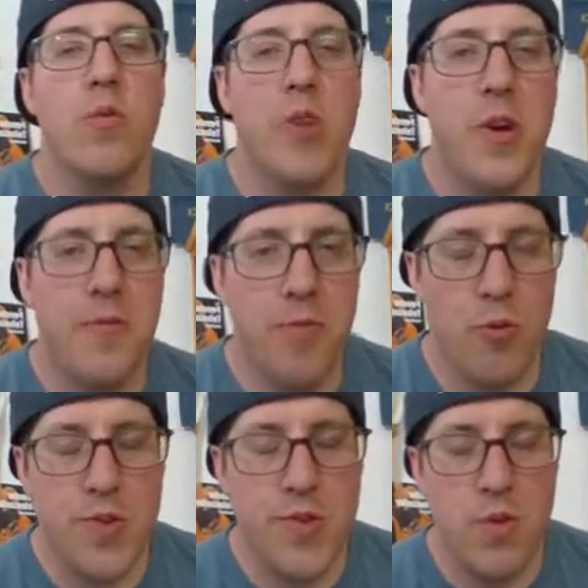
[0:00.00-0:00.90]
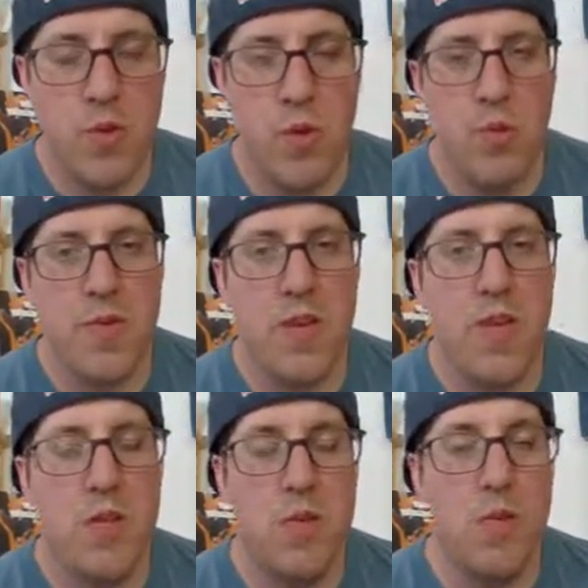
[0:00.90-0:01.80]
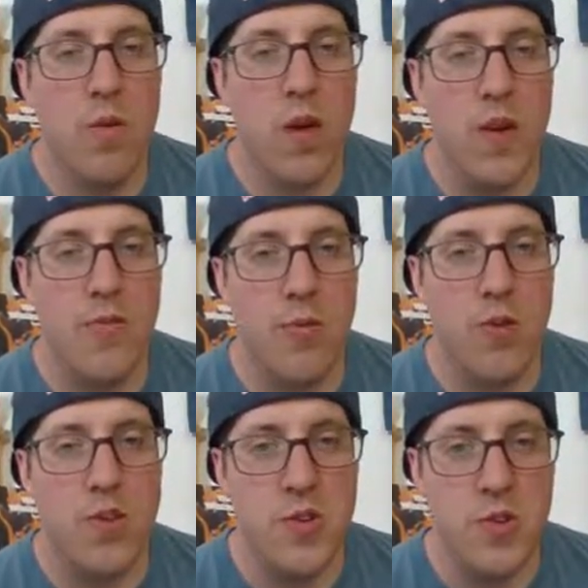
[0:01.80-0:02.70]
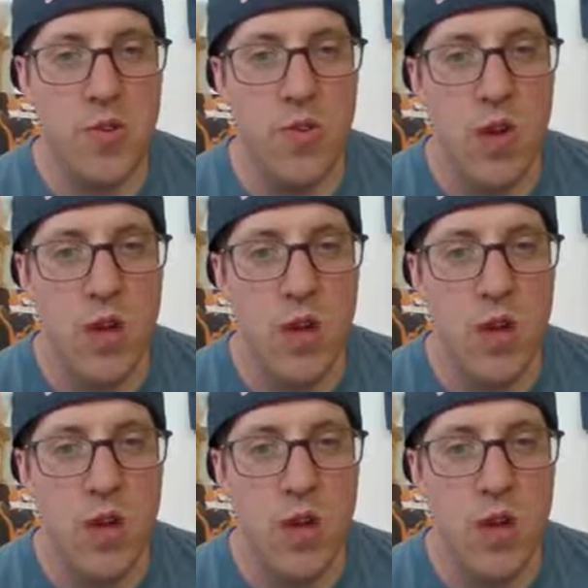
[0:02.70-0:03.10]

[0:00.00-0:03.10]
look at 42 and we would say, oh, okay, 42.